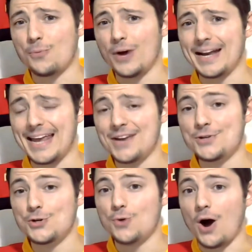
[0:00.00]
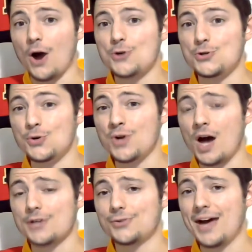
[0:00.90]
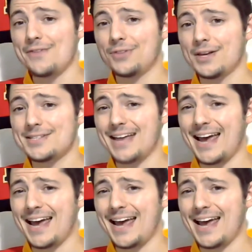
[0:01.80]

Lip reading: right into our do not draft list.